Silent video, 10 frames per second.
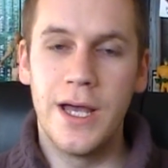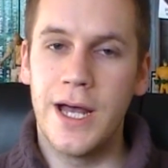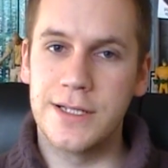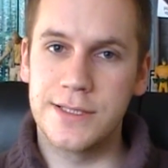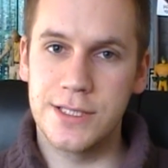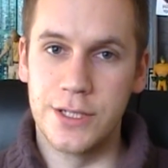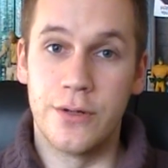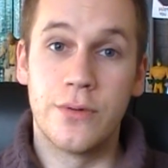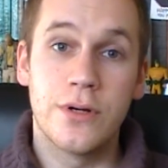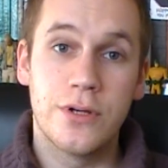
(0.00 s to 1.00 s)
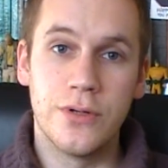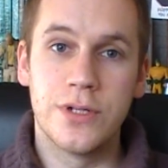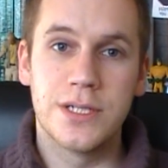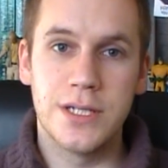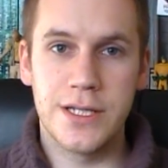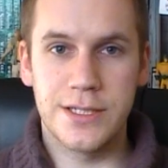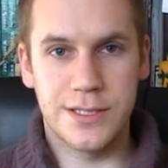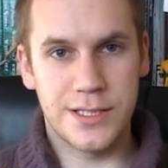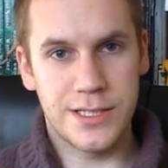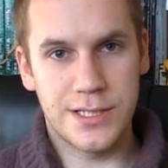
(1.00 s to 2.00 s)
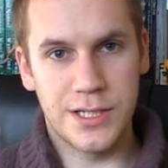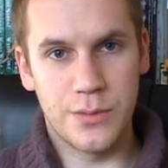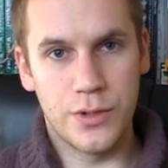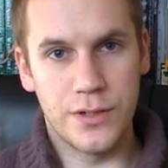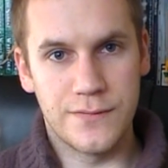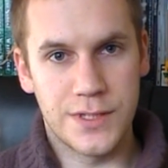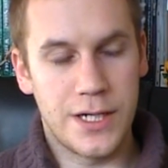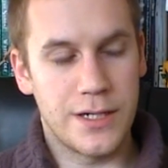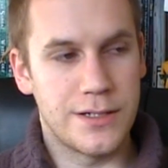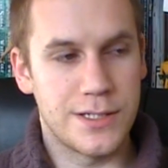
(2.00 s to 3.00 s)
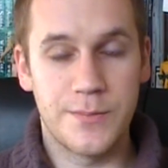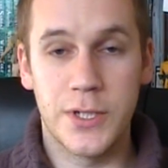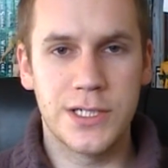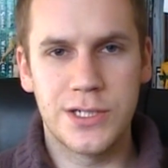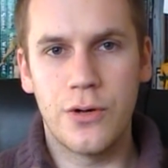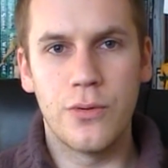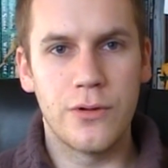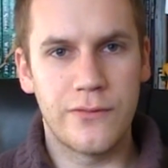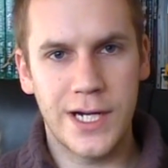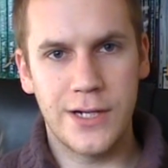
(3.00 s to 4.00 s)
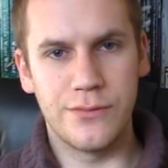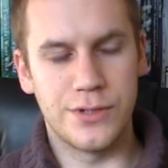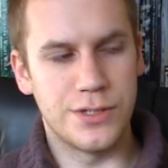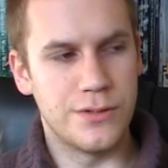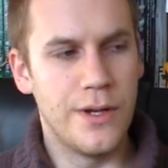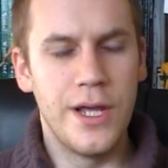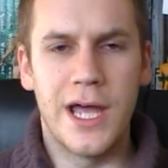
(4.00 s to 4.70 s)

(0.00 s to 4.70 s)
And so, good does exist in the World of Darkness, but it's not all around you.